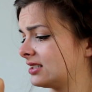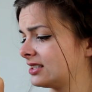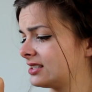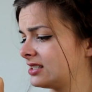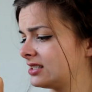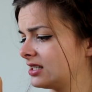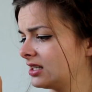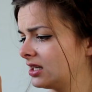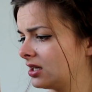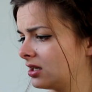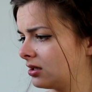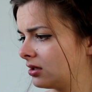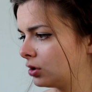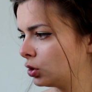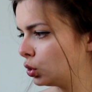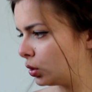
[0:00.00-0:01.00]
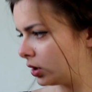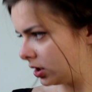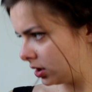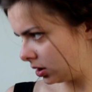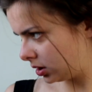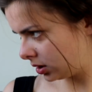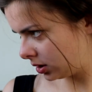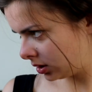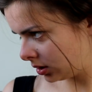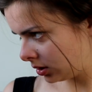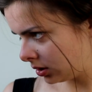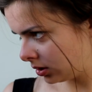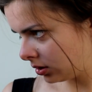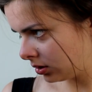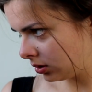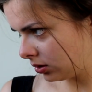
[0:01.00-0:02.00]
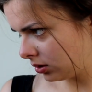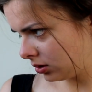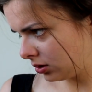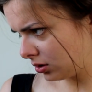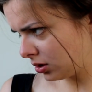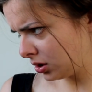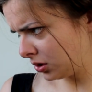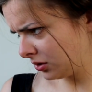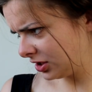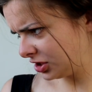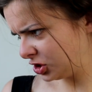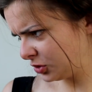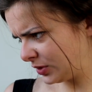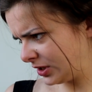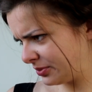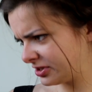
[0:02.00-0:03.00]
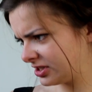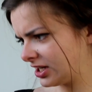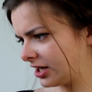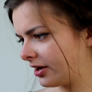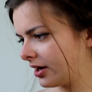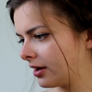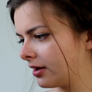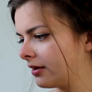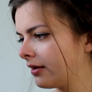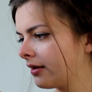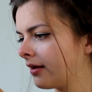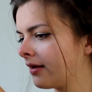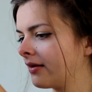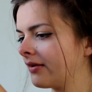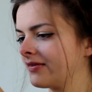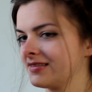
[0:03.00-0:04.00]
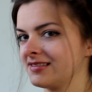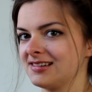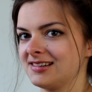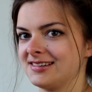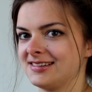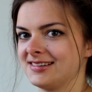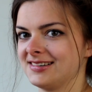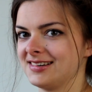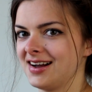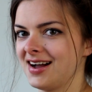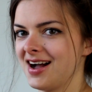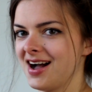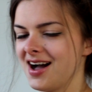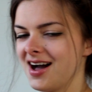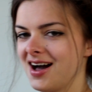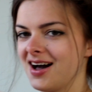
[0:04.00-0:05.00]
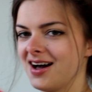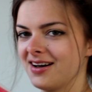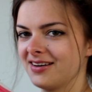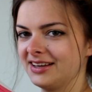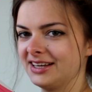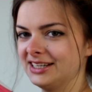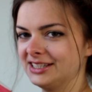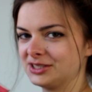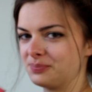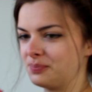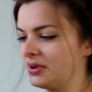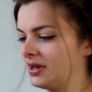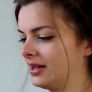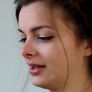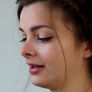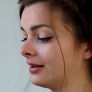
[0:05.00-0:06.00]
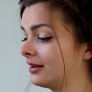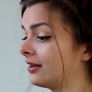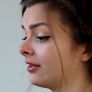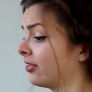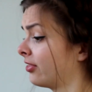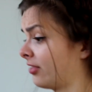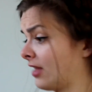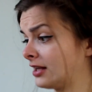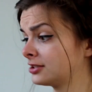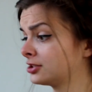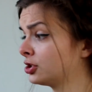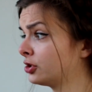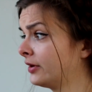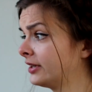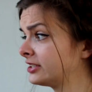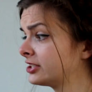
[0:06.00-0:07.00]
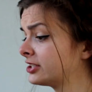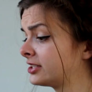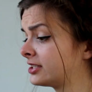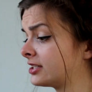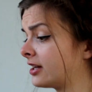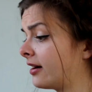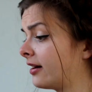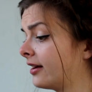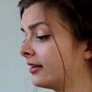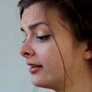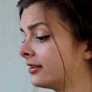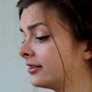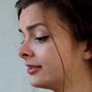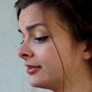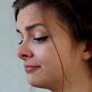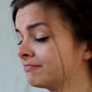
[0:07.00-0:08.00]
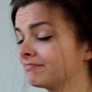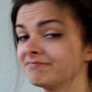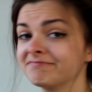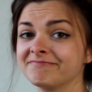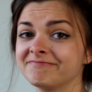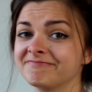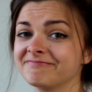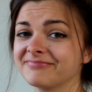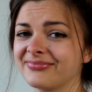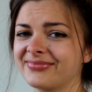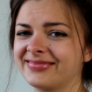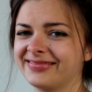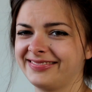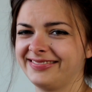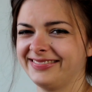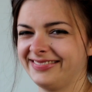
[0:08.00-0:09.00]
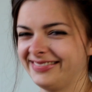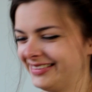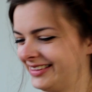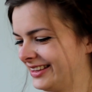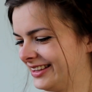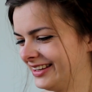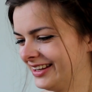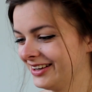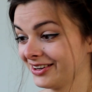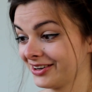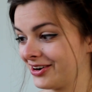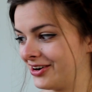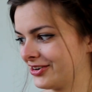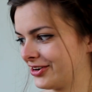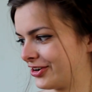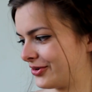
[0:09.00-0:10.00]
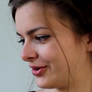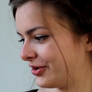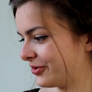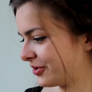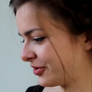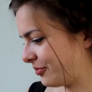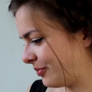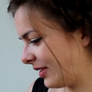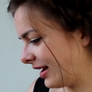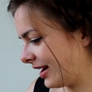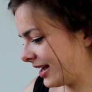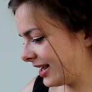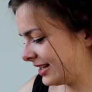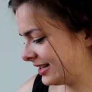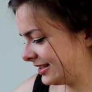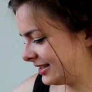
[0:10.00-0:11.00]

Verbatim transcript: Let's see. Ooh. Oh, tissue paper's tearing. Ah, it's pink. That's always a good sign. Can't go wrong with pink.